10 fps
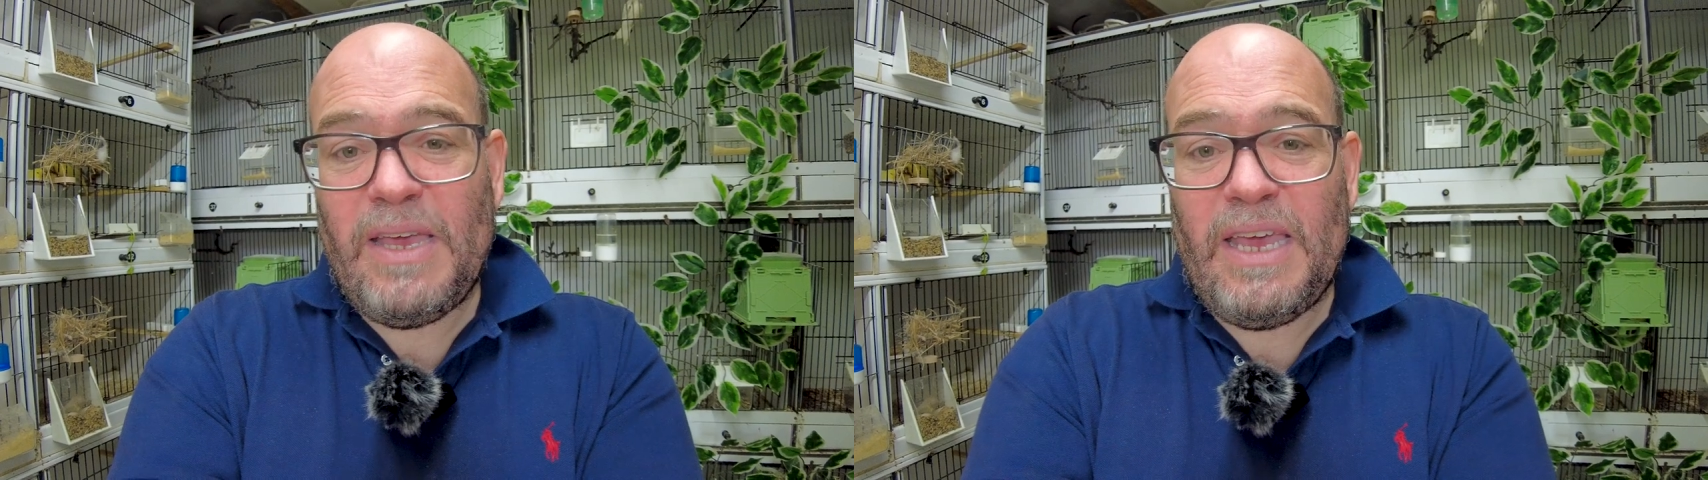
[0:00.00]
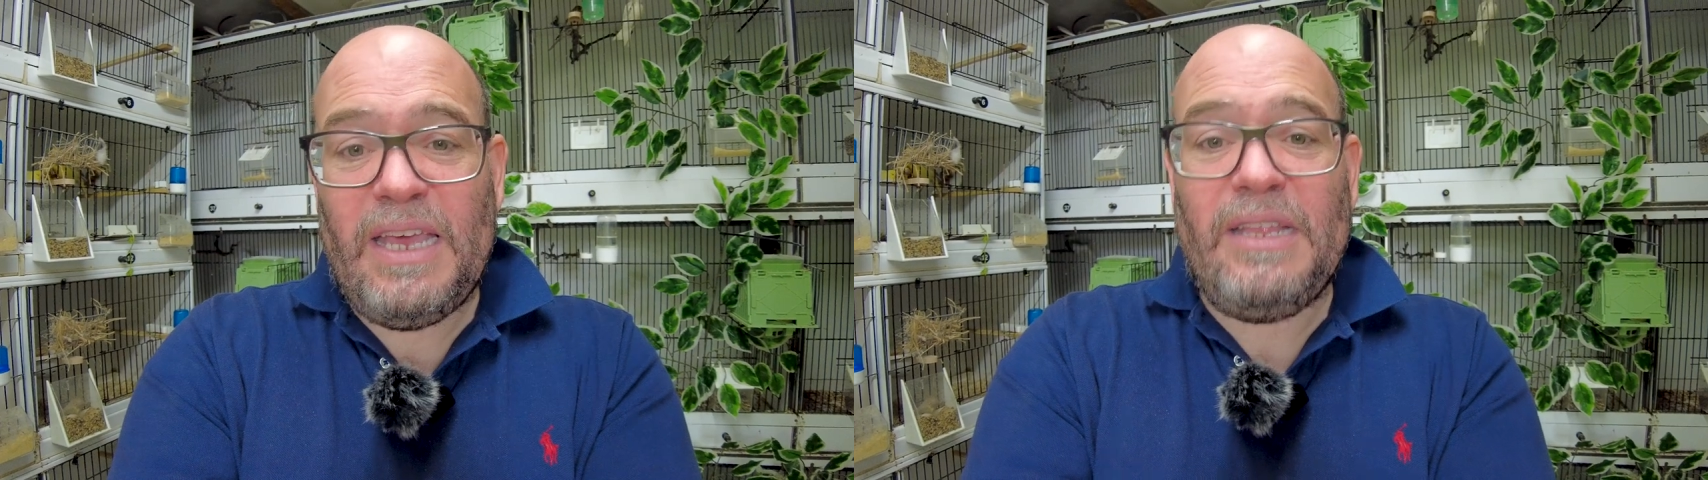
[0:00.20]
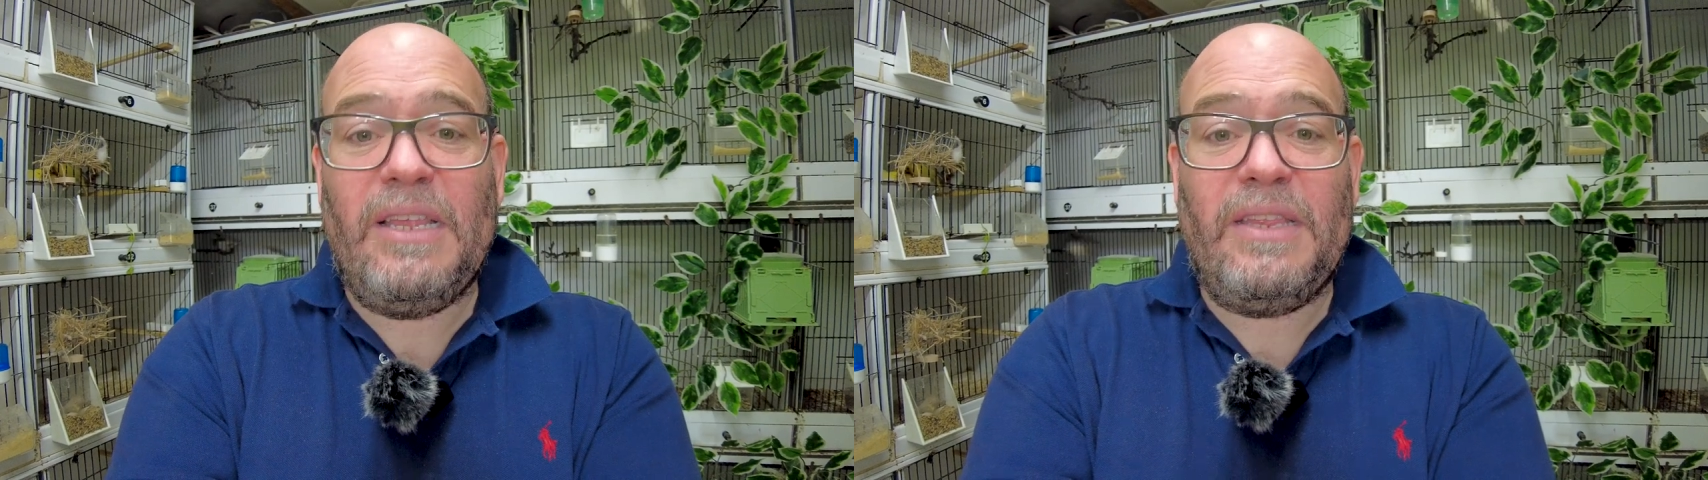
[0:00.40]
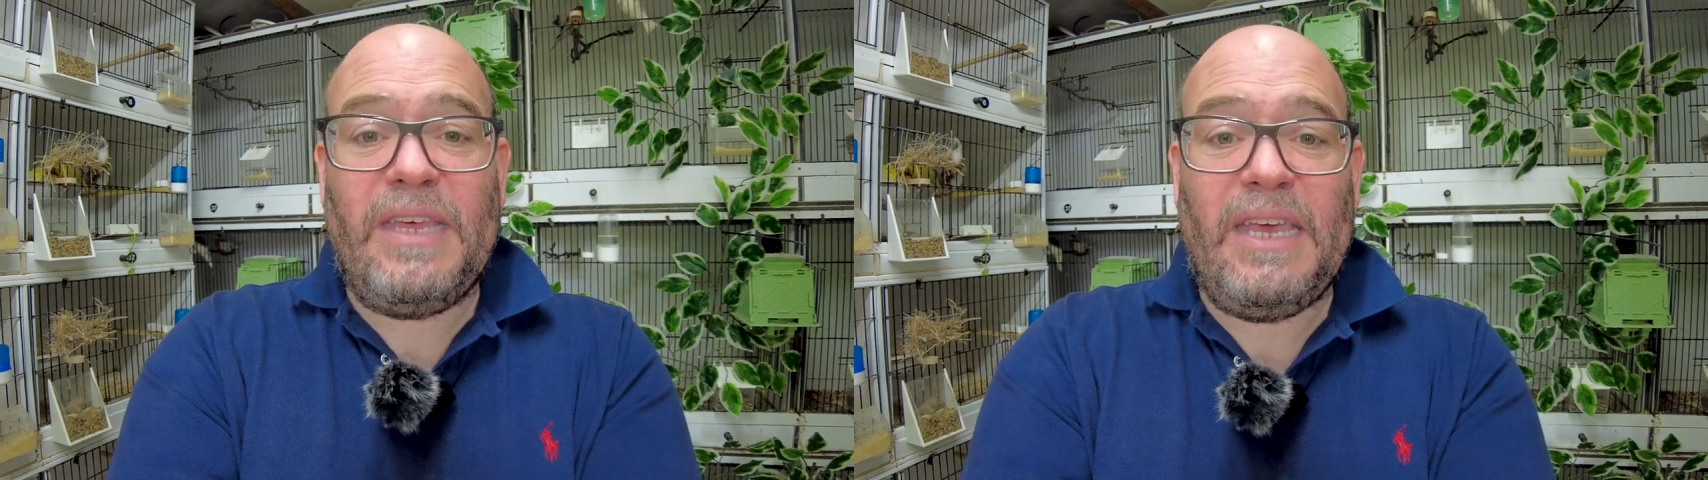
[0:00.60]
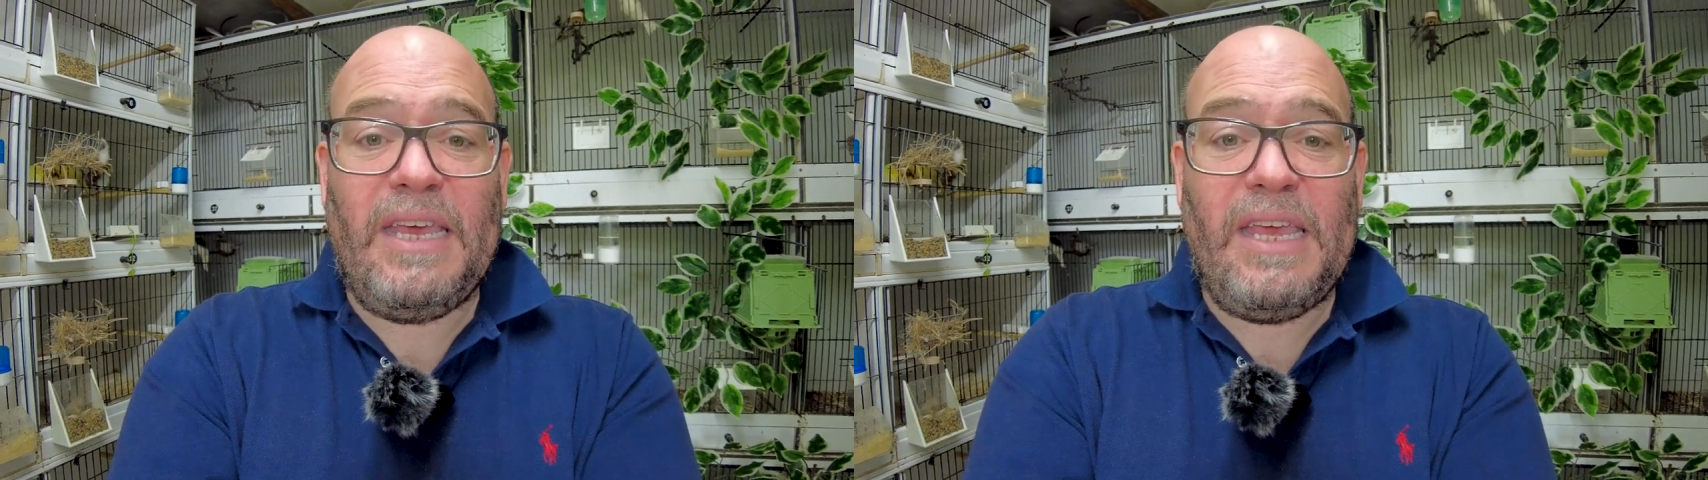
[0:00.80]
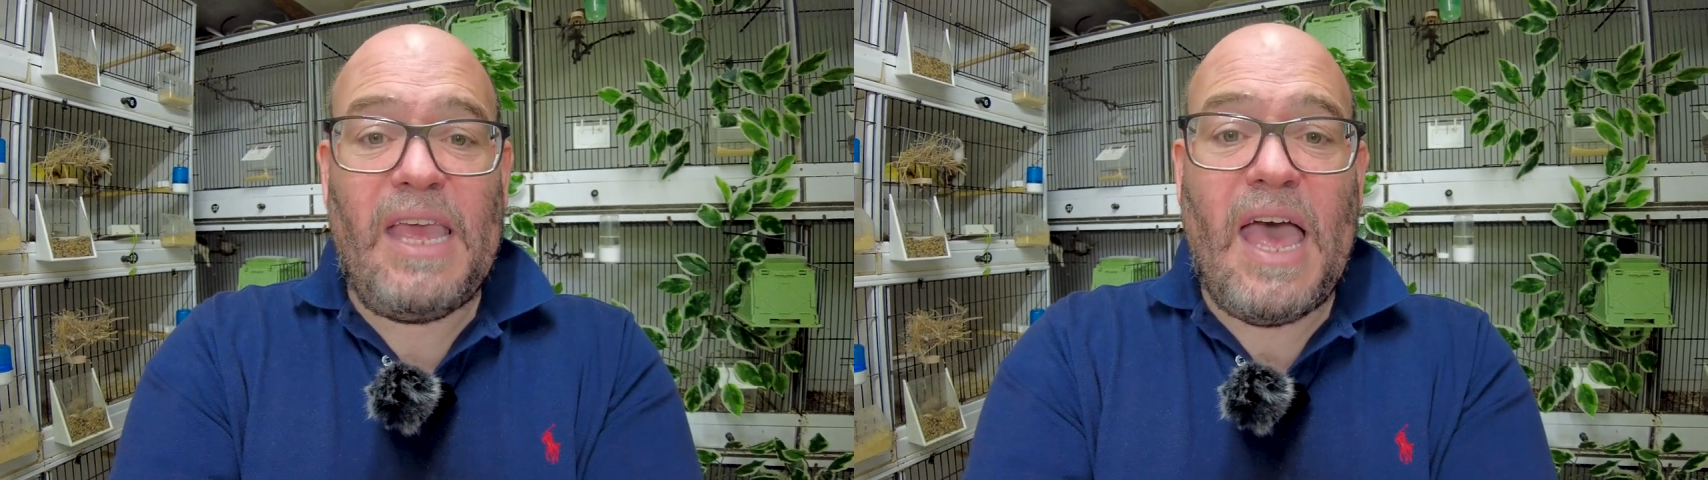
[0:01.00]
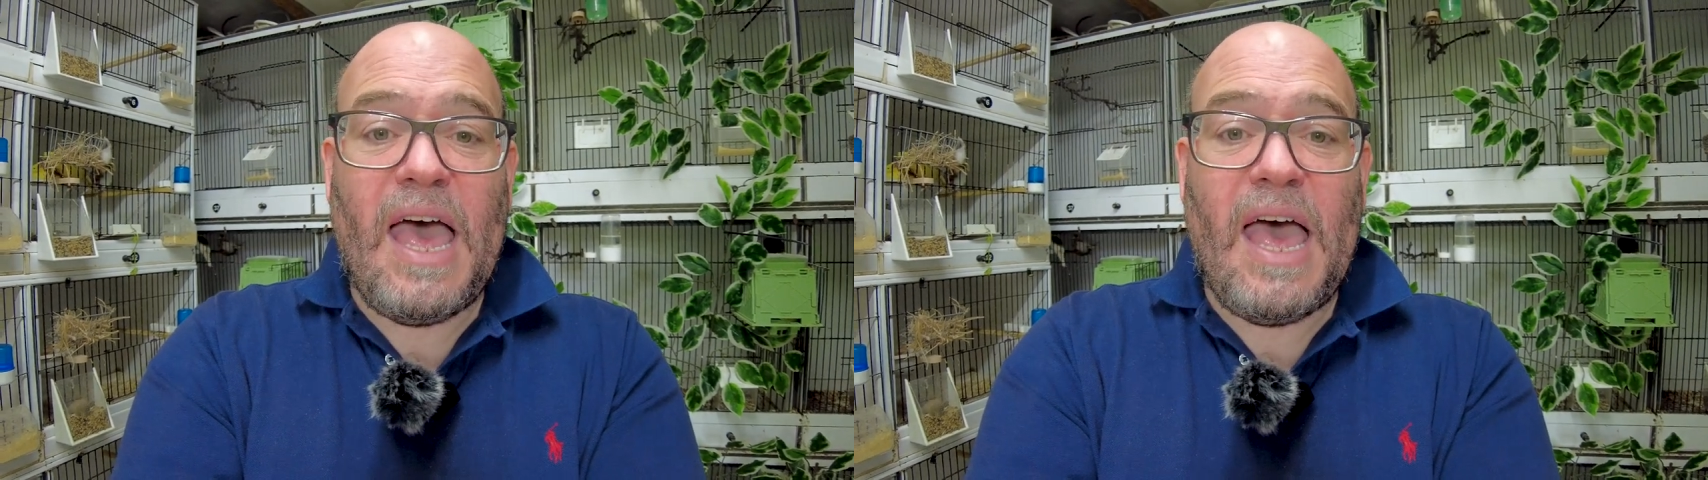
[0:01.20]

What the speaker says: in the